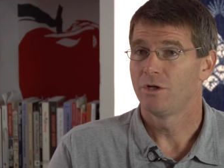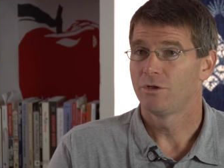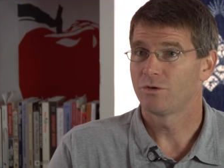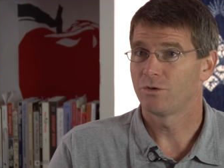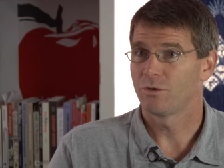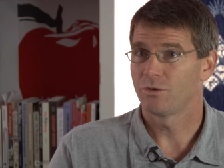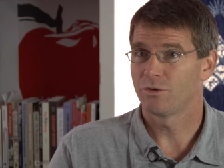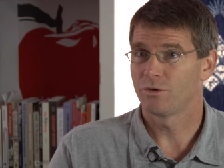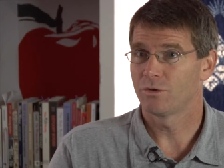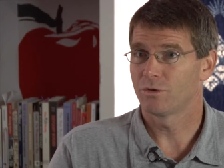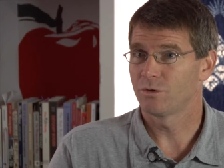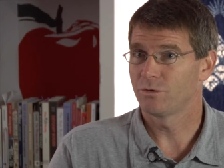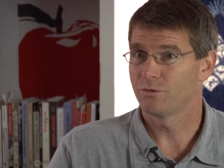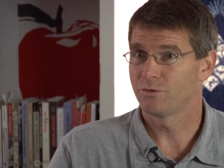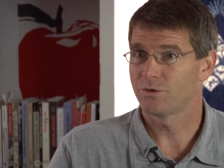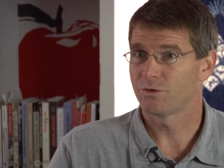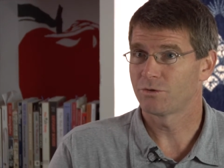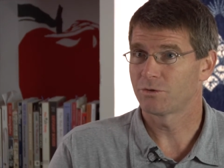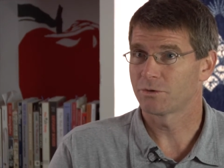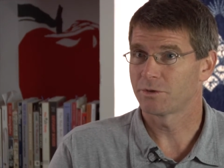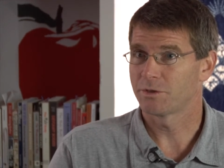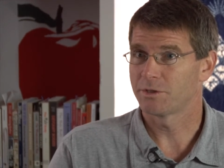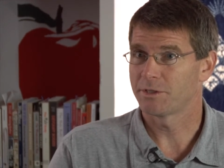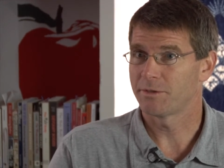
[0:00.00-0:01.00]
told their own
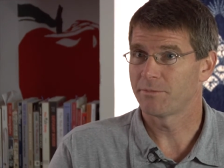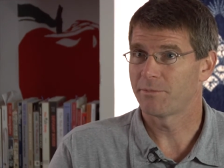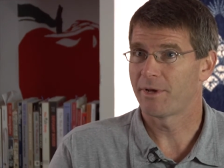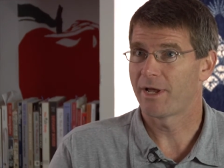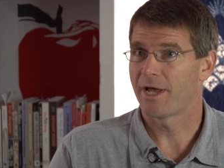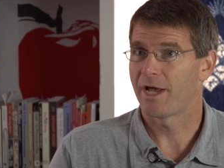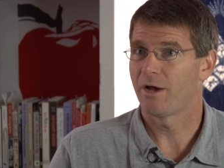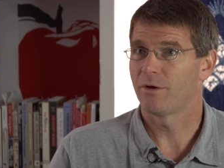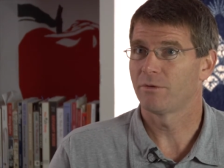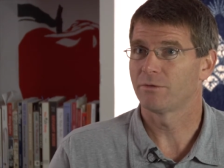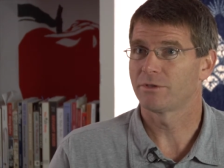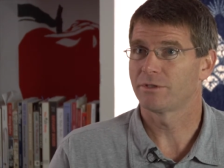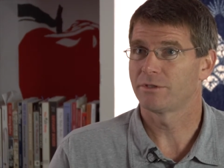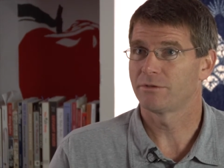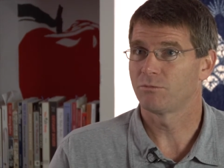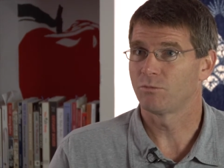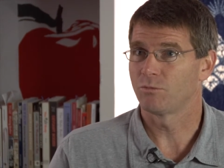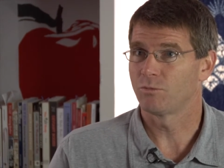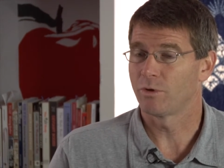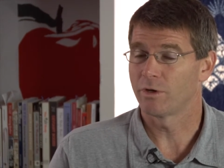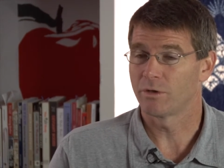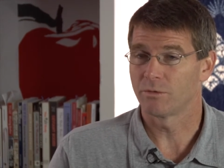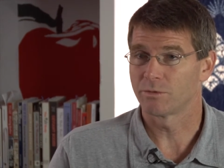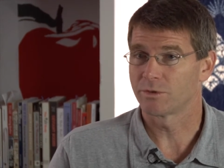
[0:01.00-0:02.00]
stories about
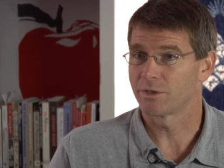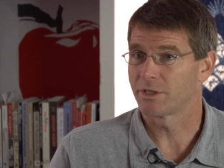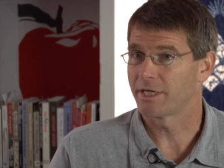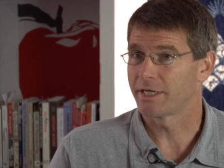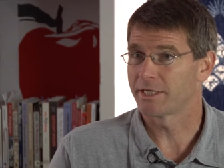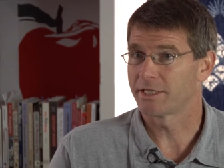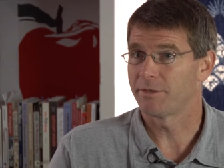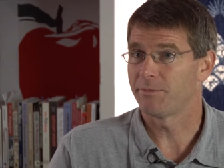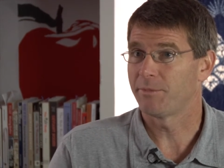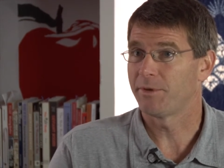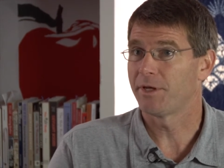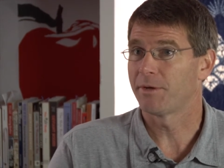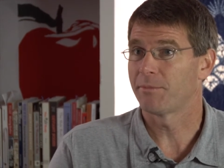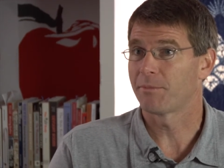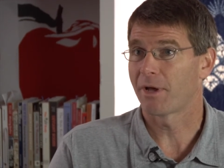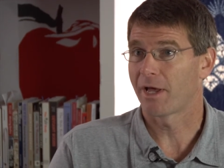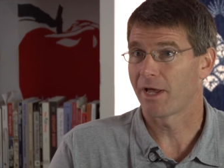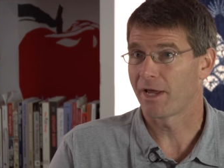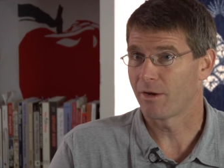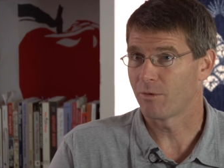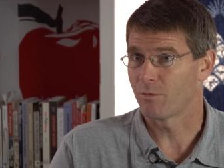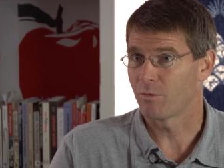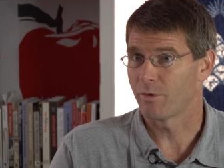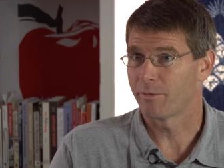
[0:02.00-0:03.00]
what it was like to be a
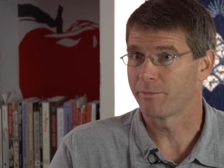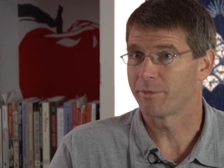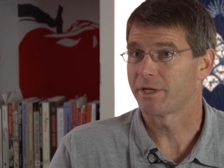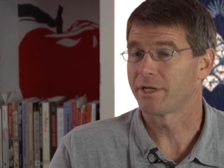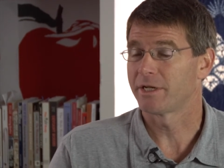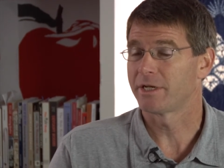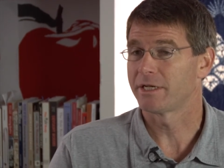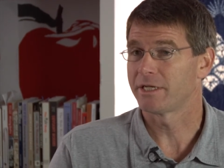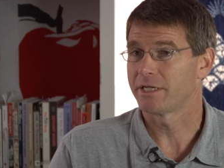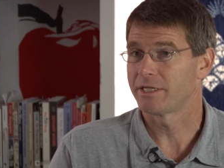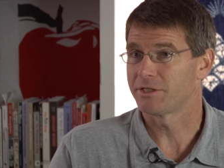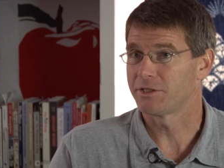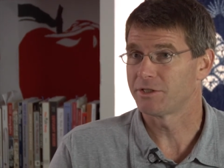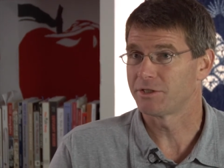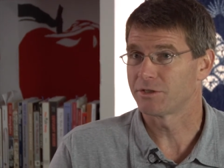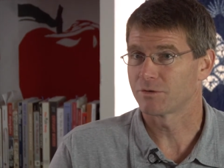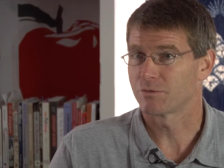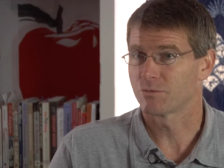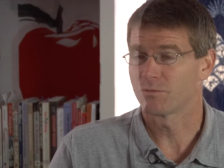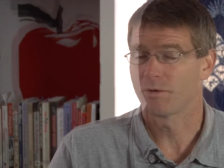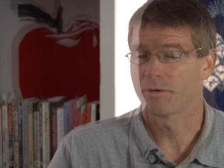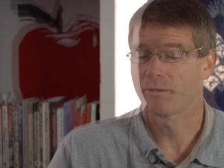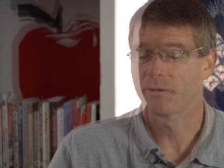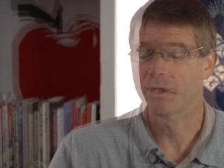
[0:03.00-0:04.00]
Maya woman, an
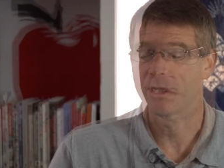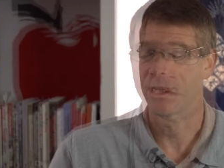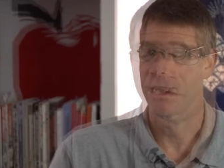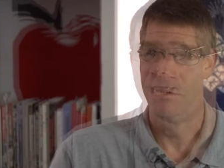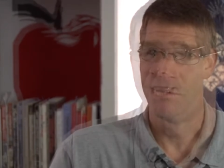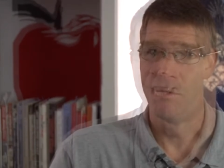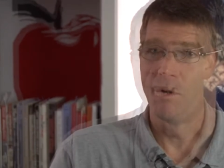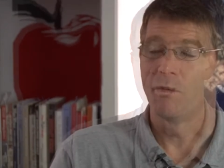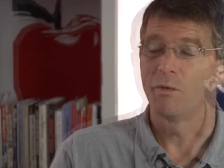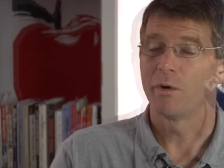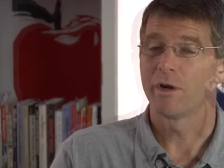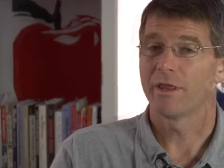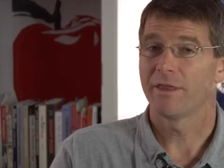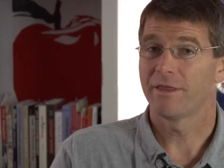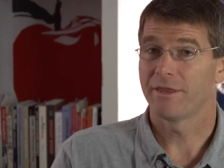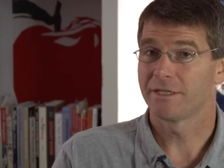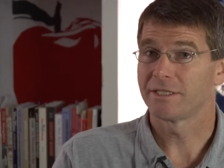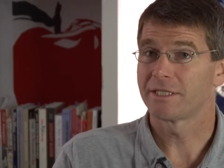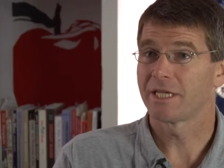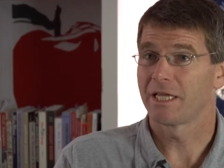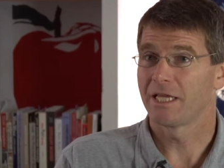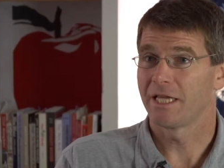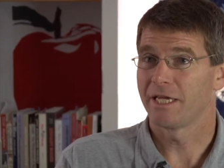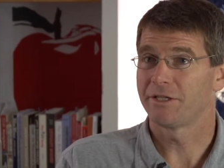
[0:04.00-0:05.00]
indigenous woman. Well, one of the
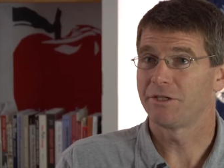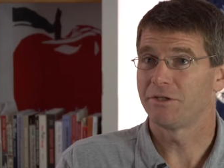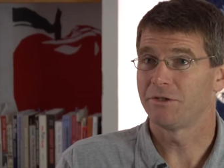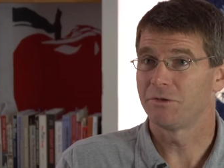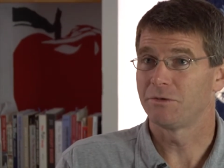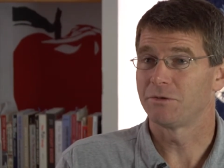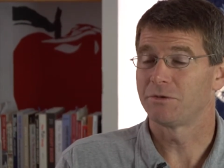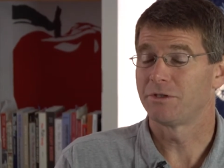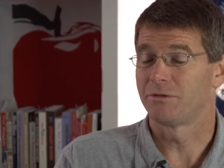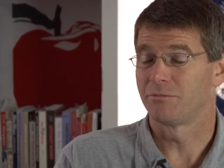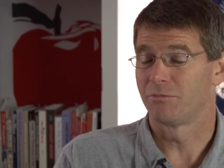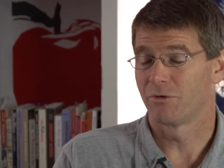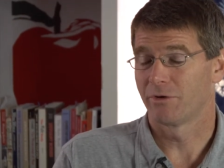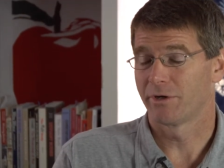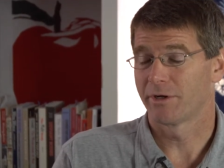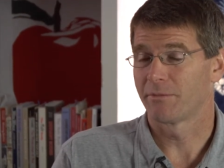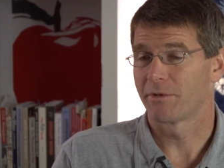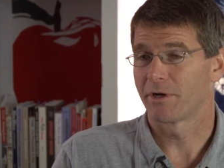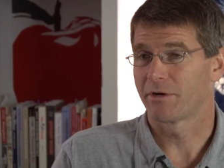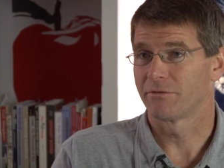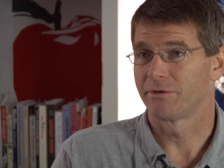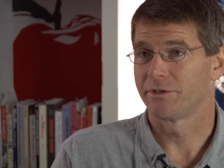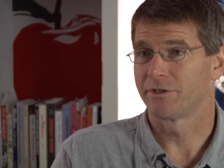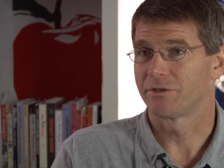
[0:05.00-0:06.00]
things I like to do is to bring
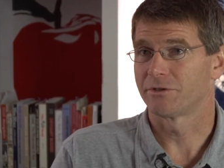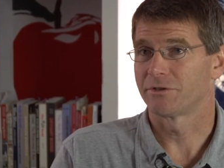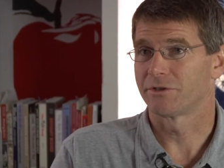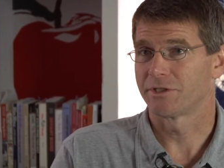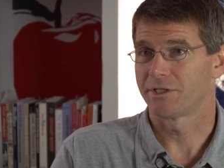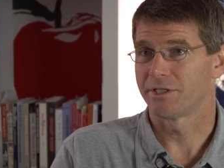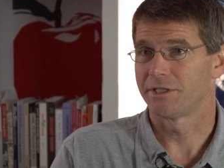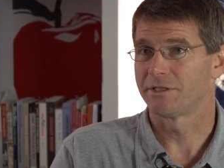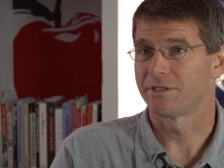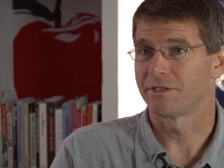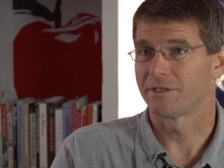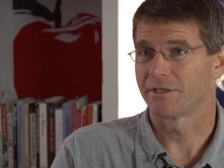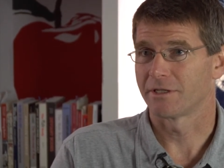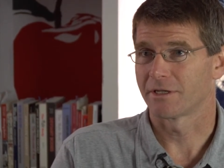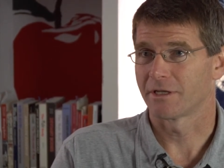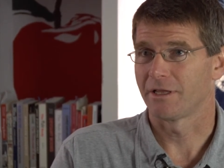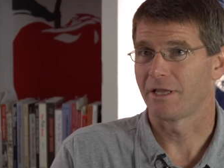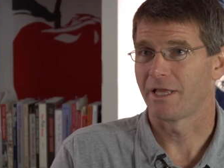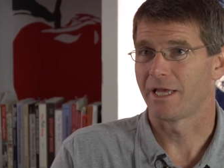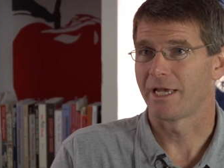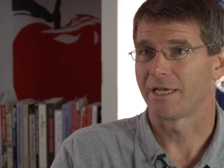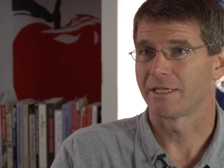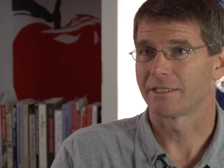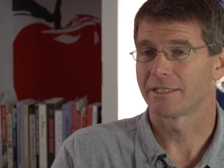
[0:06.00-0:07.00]
my research into the
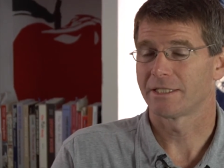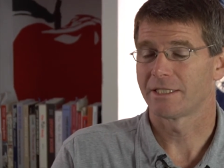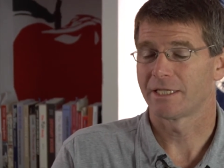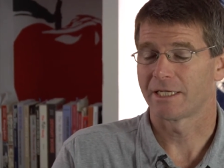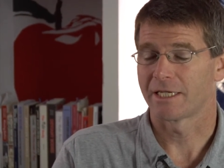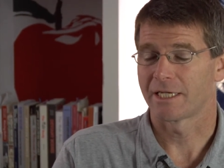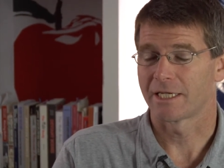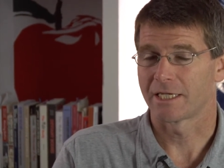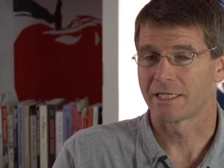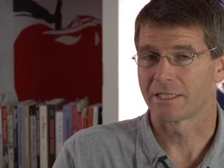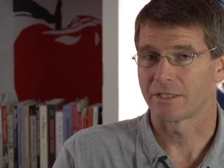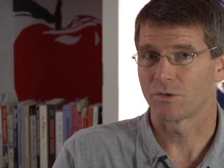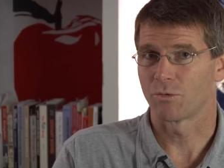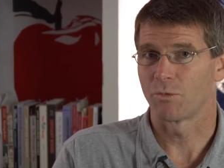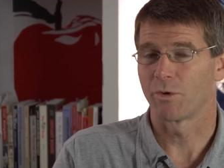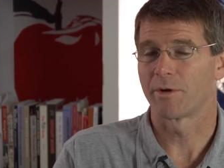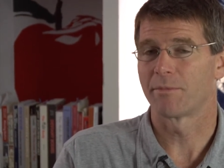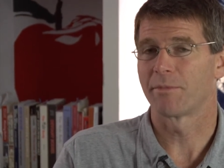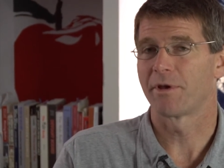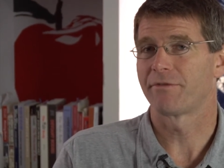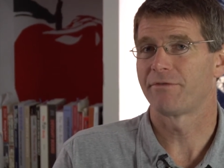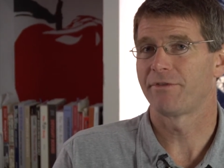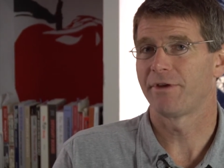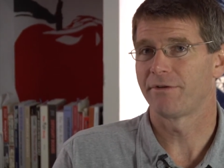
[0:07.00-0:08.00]
class. Uh, so, one
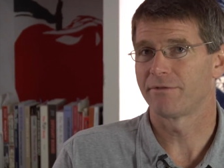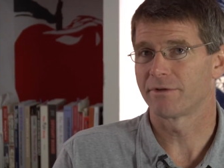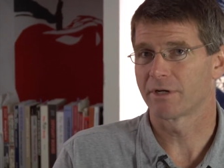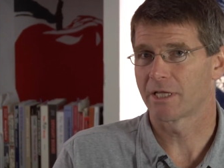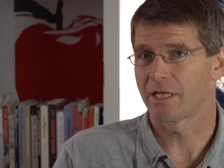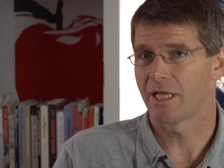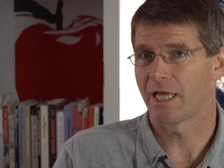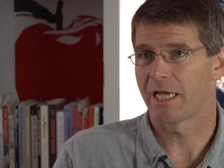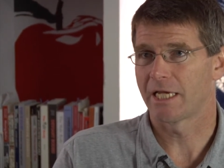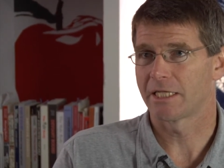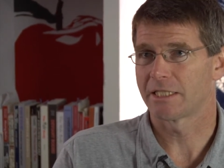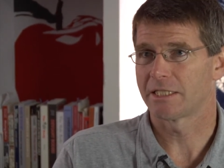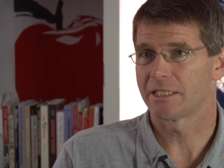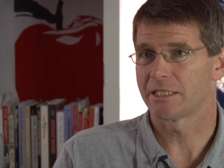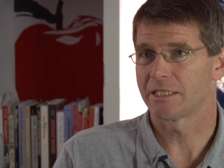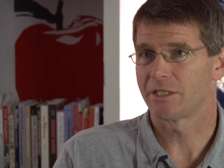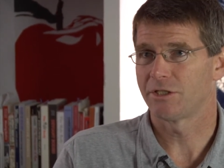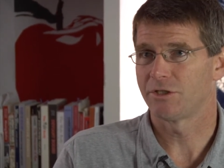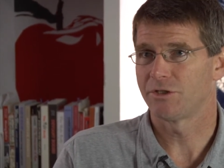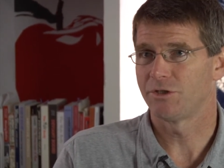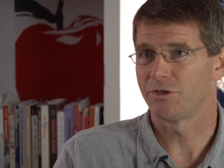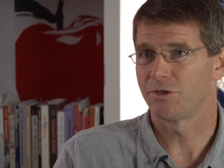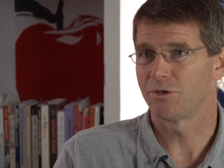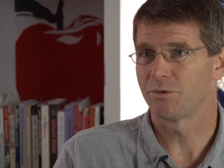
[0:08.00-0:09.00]
of my favorite classes
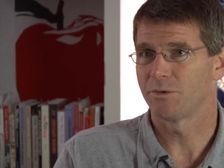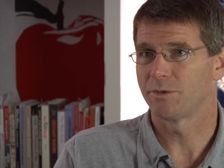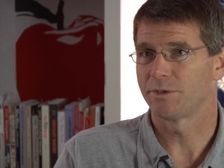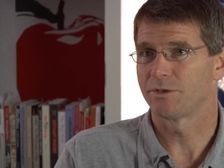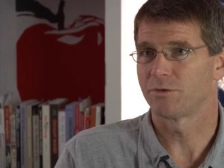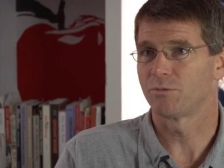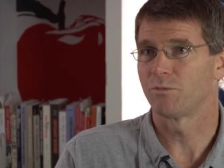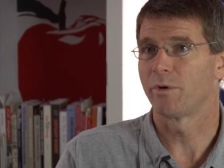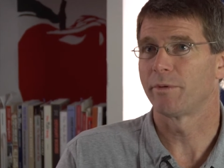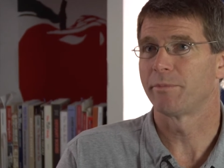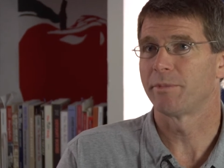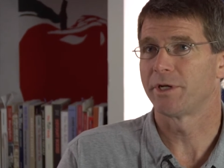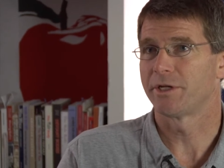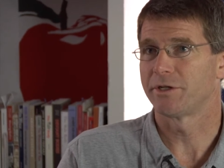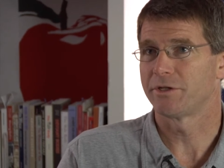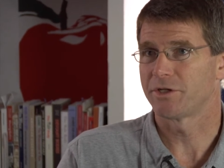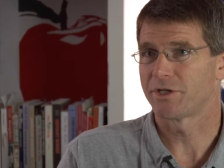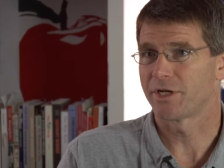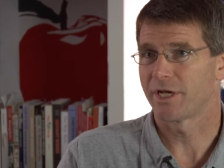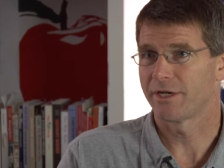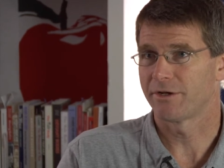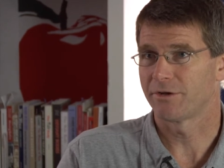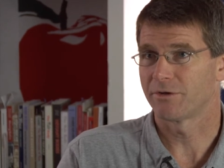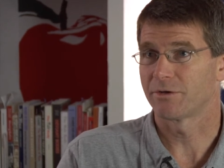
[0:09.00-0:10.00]
to do is Women and
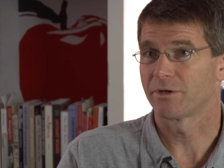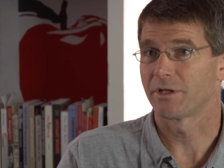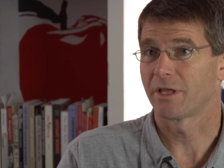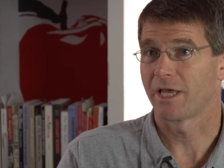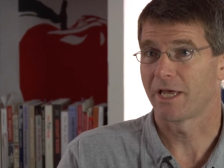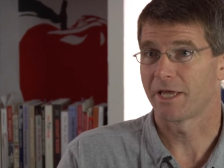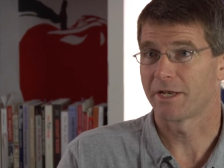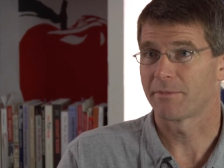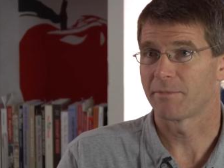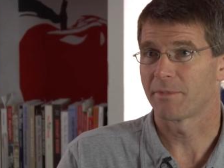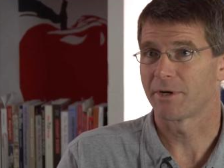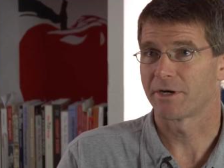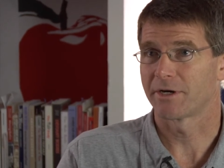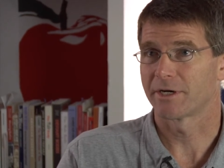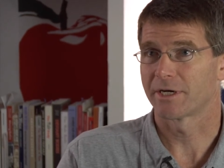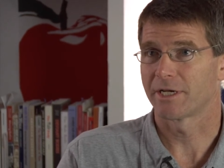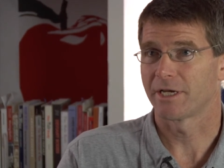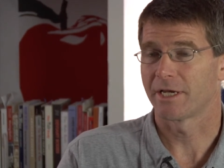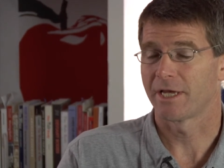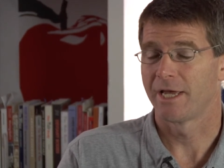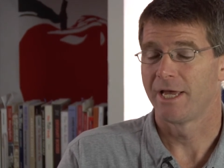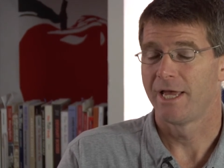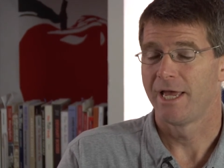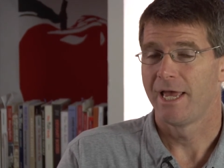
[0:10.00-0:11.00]
Gender in Latin
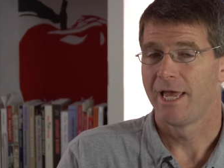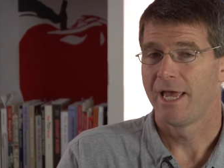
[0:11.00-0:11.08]
America.